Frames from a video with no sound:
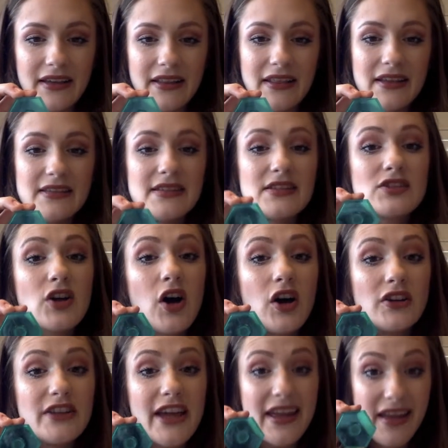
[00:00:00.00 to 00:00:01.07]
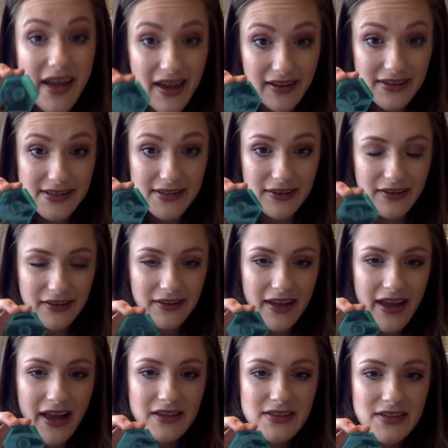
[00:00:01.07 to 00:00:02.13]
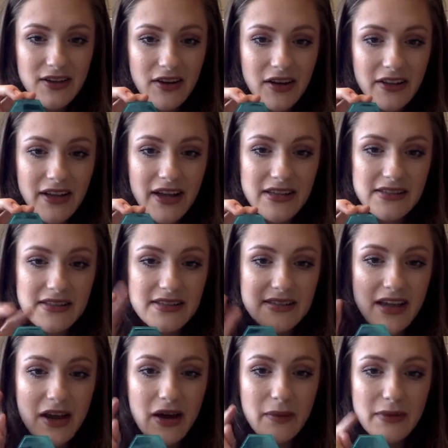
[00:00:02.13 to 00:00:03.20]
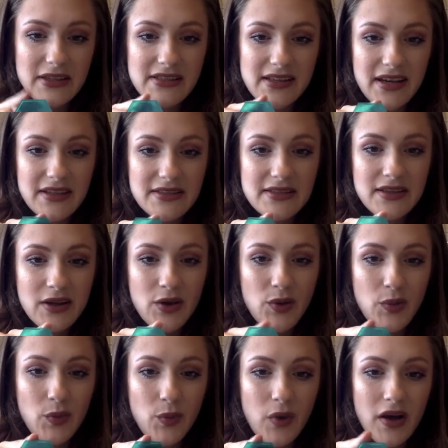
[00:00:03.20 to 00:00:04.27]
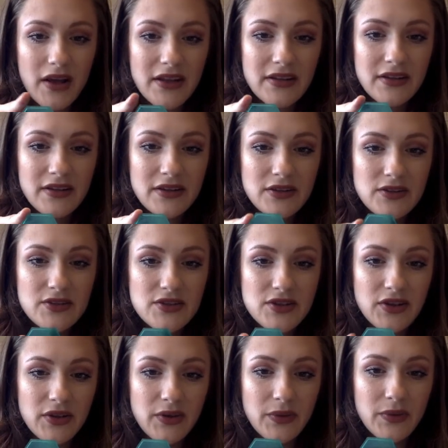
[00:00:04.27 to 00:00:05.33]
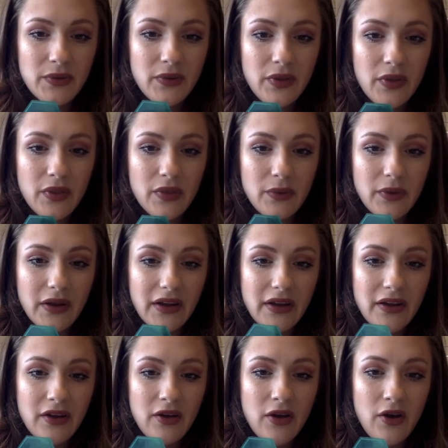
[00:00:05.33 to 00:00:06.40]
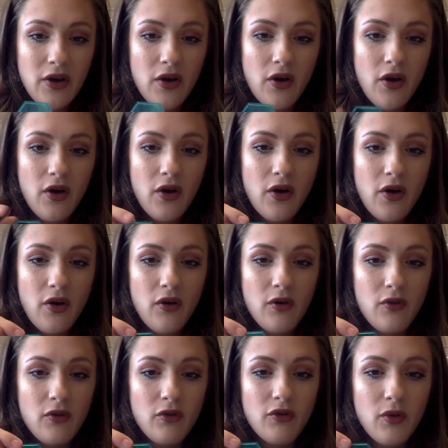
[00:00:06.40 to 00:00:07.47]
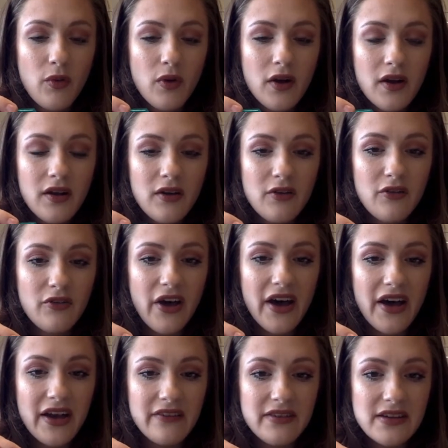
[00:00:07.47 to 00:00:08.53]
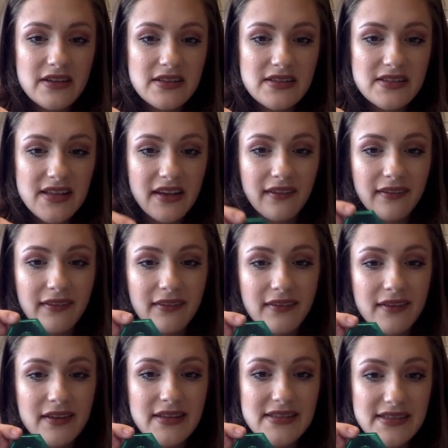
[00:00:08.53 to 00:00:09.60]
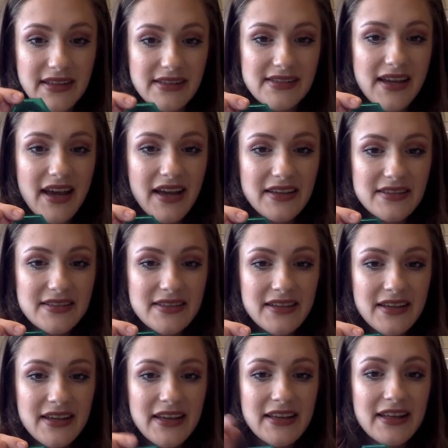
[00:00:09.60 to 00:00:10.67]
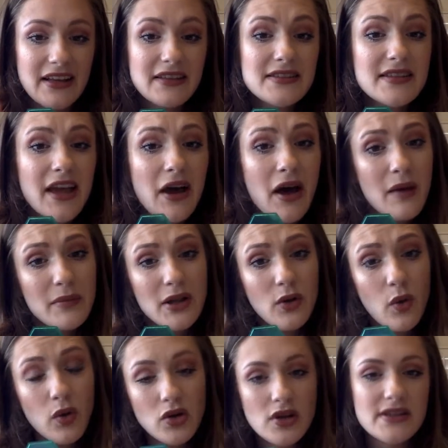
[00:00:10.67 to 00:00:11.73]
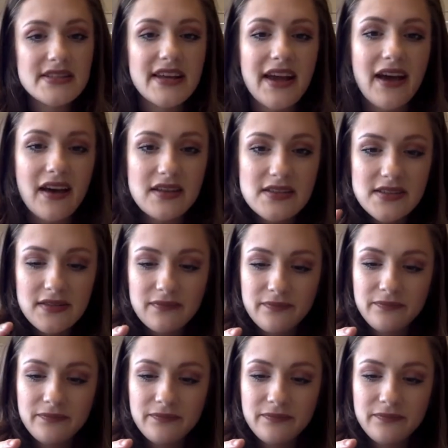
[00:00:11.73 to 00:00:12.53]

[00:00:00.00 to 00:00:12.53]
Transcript: This is called a hexagon. Hexagon has, let's count how many sides. 1, 2, 3, 4, 5, 6. 6 sides. Now let's count how many corners it has.